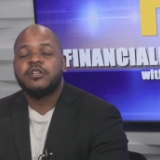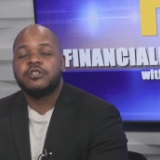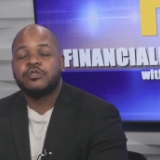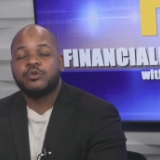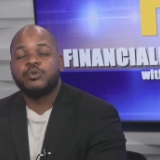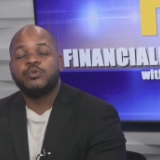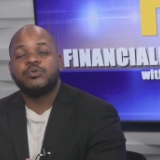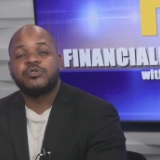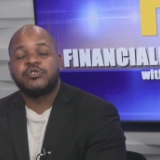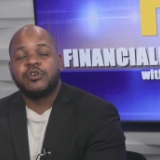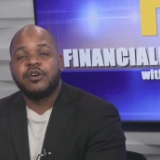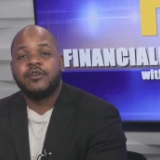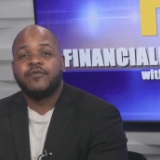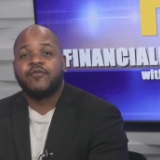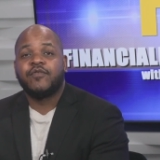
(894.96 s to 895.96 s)
to
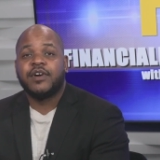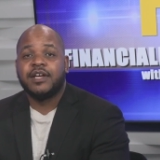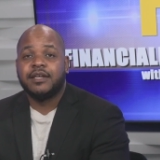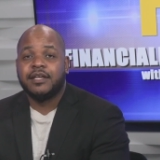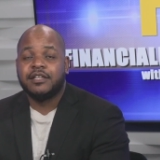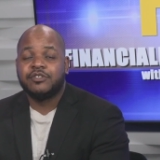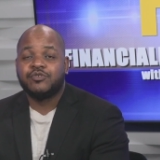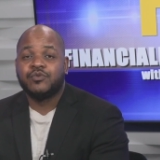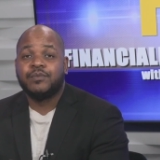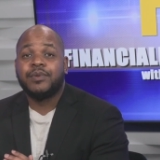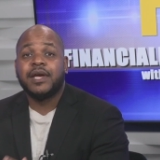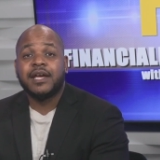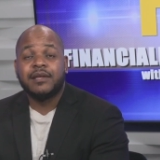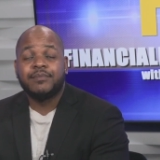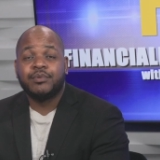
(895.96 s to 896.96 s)
certain financial
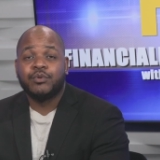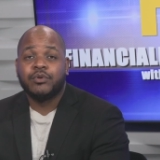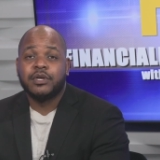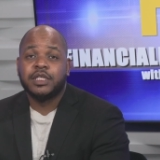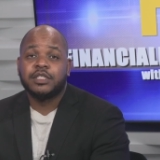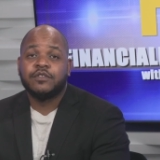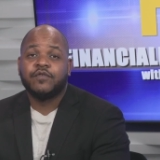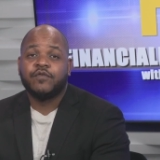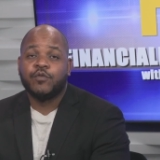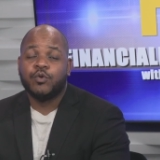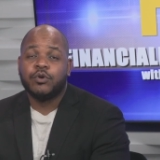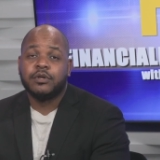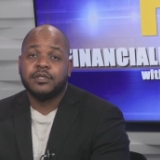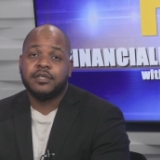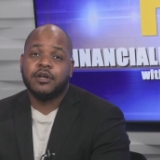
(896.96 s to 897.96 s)
pain points
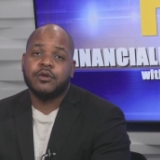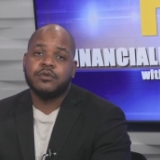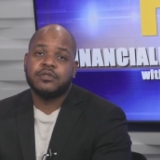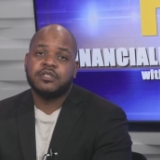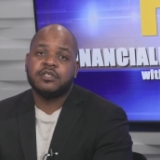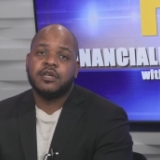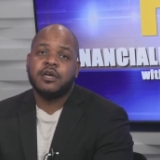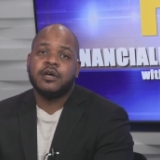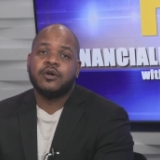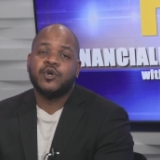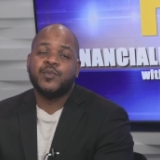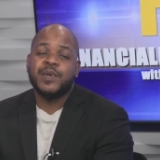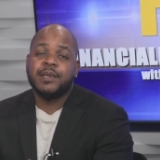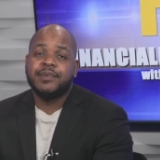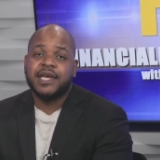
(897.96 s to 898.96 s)
for adults
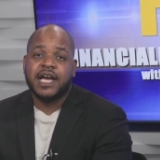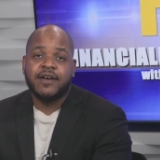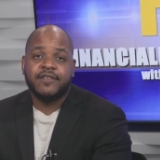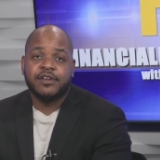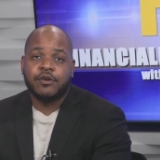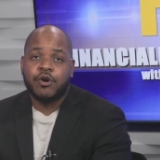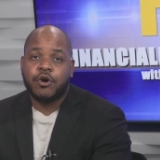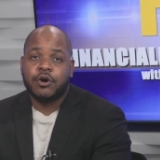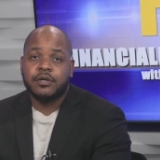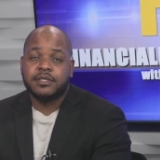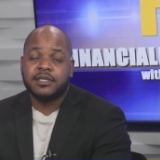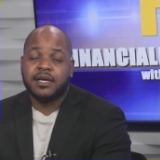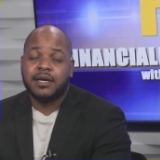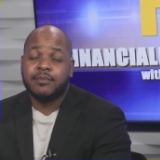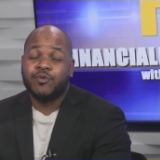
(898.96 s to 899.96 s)
who may be having a hard
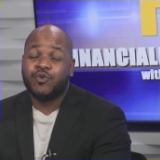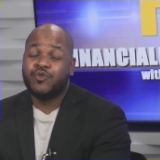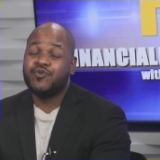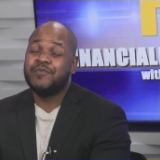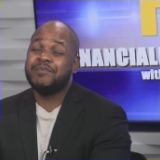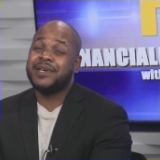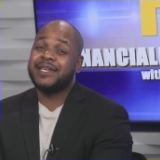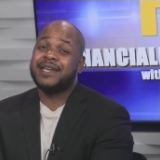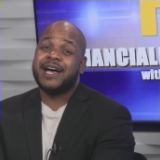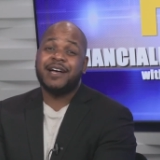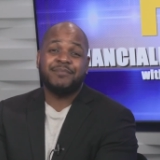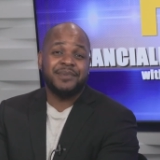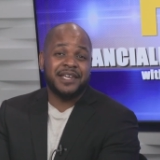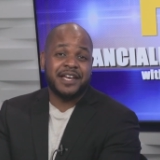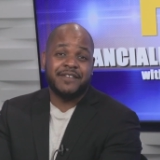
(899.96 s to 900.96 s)
time or who may
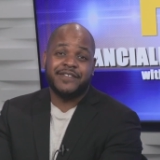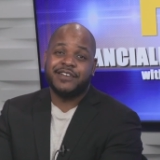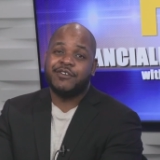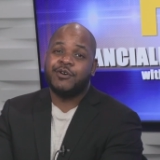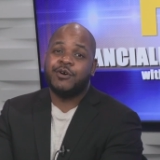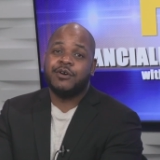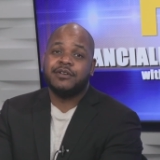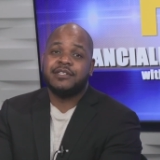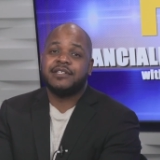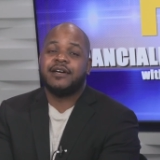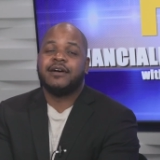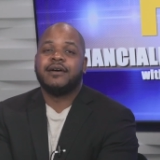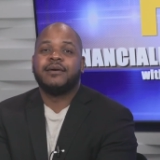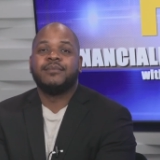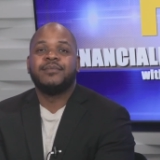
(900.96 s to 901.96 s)
not be having a hard
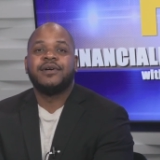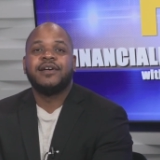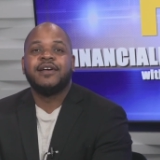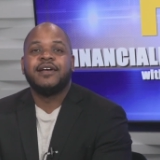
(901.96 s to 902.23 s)
time